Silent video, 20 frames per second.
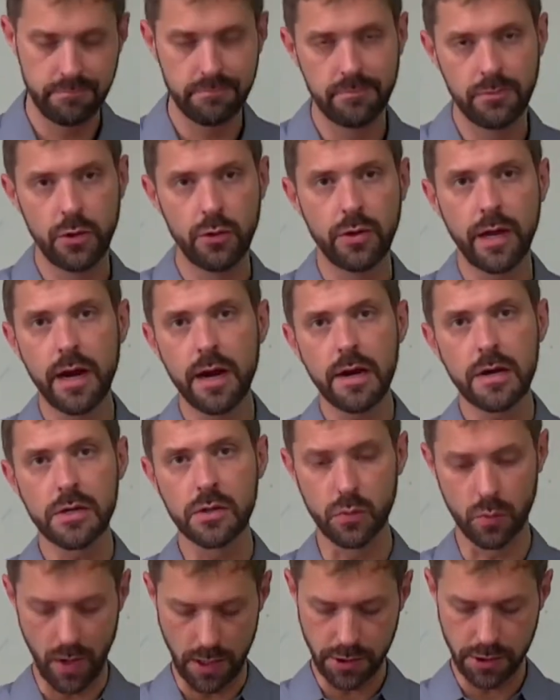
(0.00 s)
who cares?
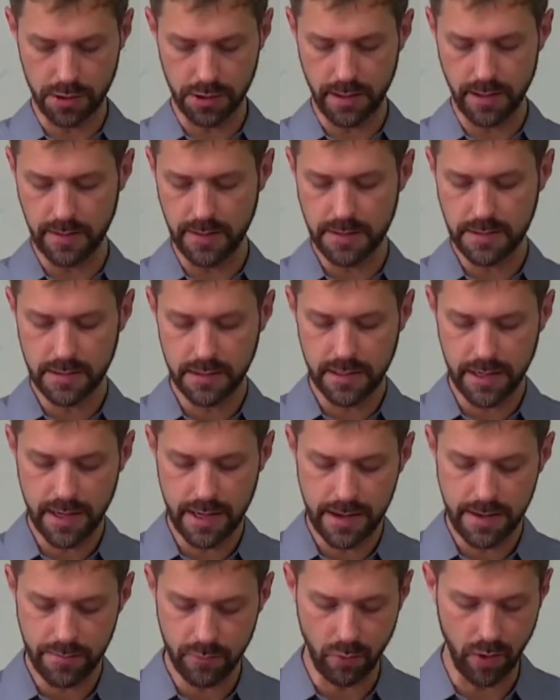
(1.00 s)
Why should I listen to
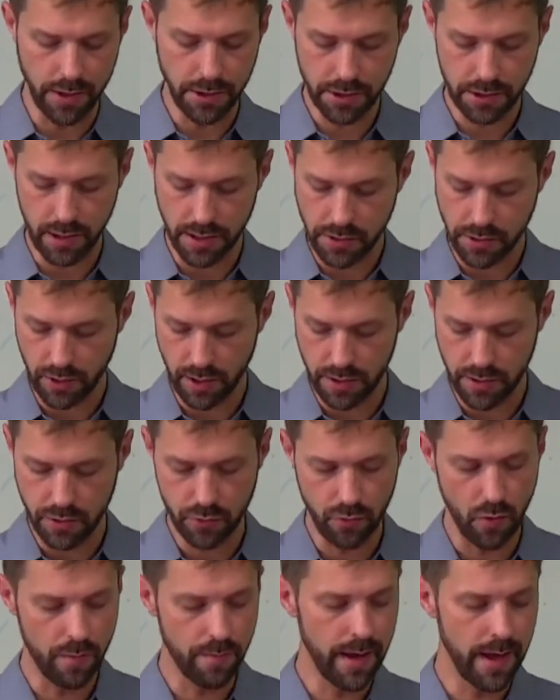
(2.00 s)
him? Why should I try to
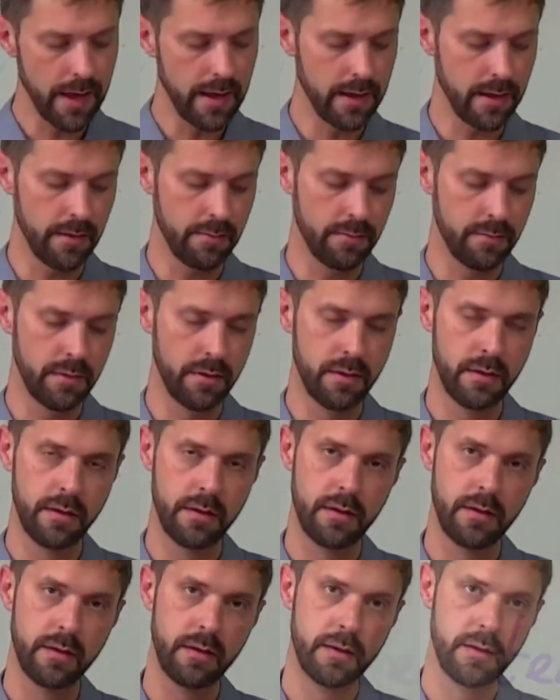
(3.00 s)
obey him?
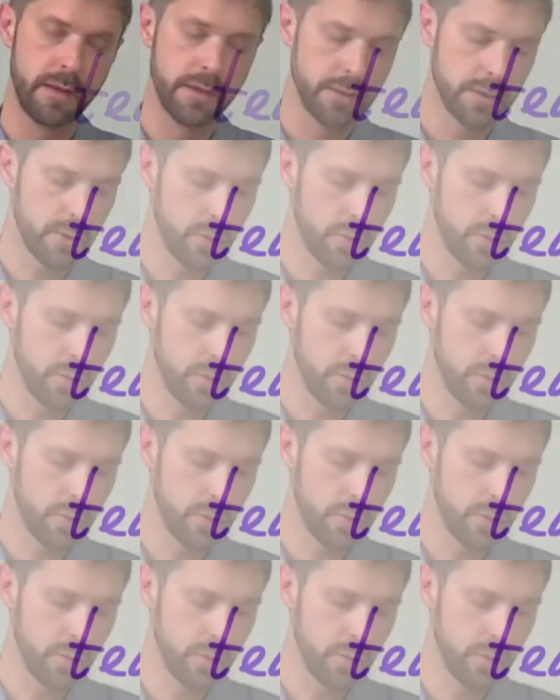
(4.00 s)
So you